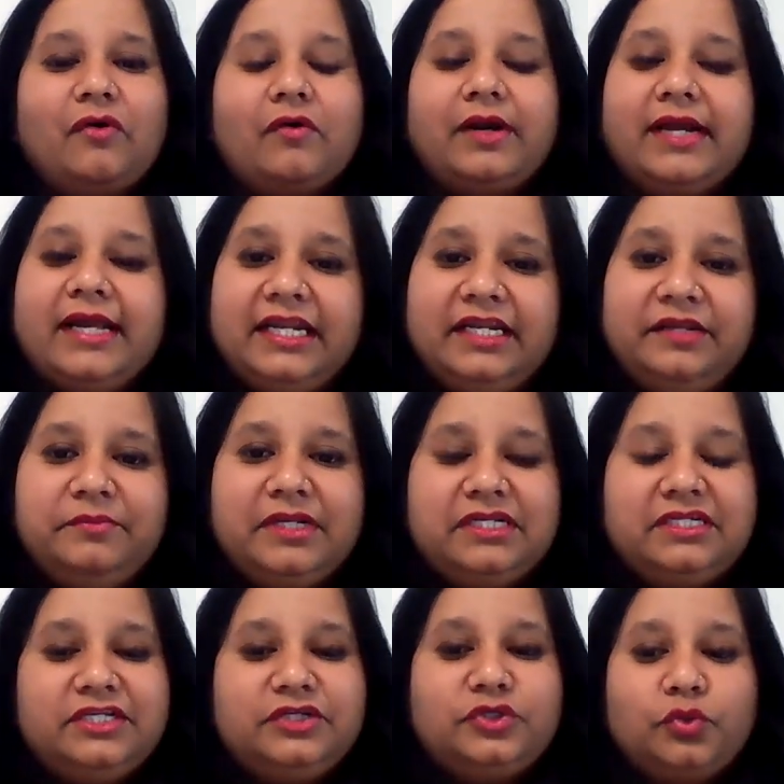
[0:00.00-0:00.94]
or
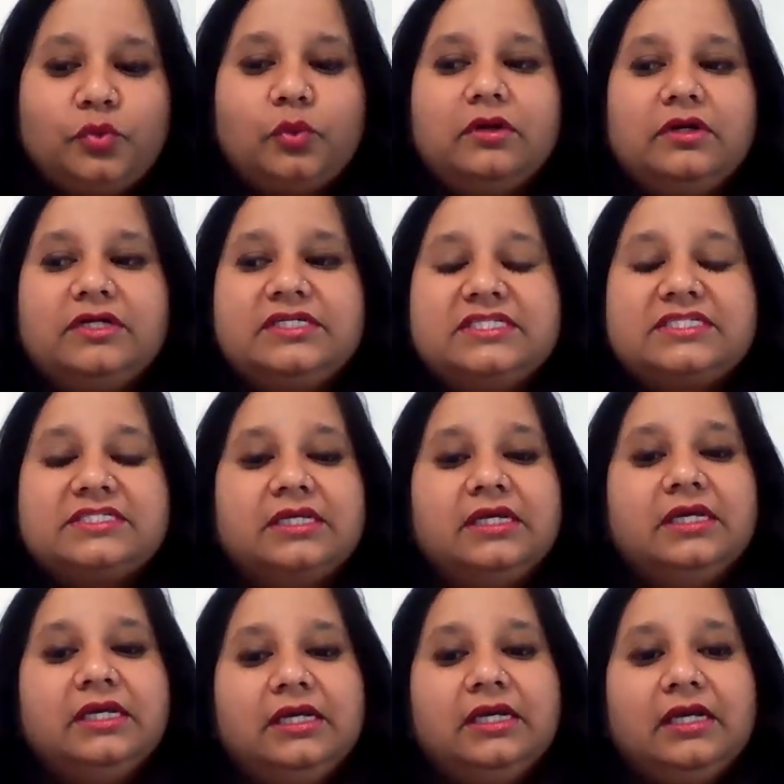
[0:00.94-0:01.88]
enmity towards
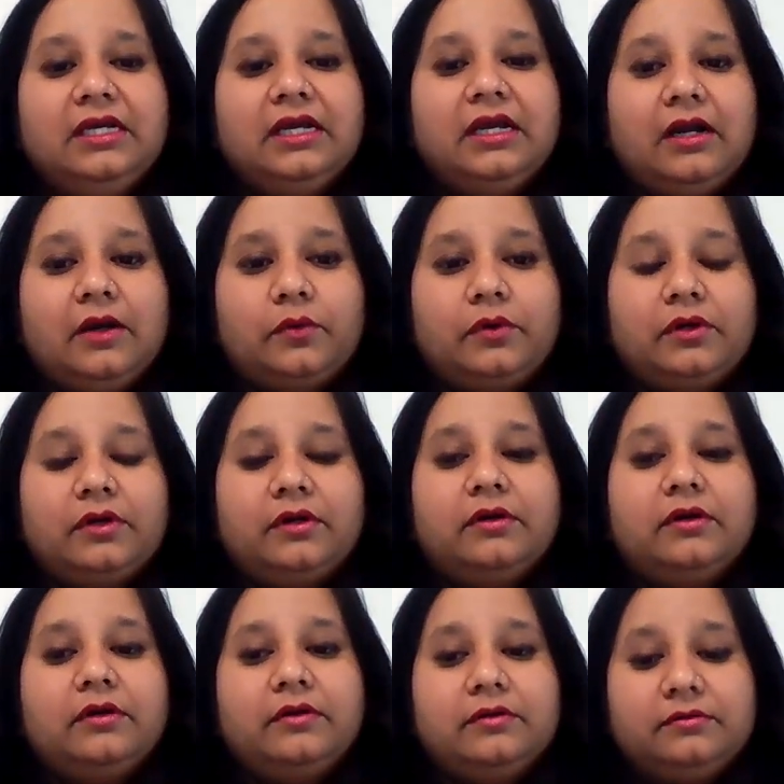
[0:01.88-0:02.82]

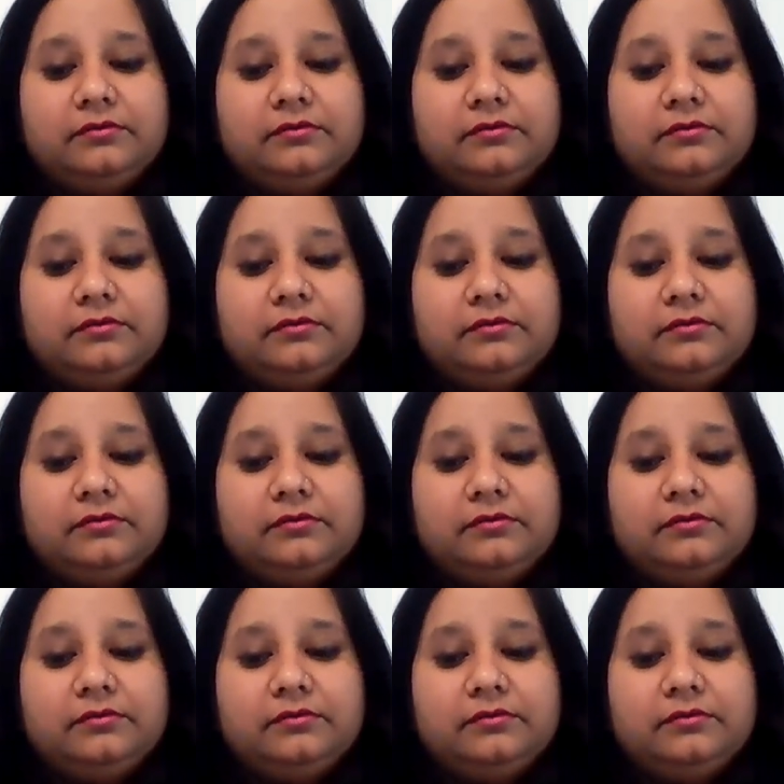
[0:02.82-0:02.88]
our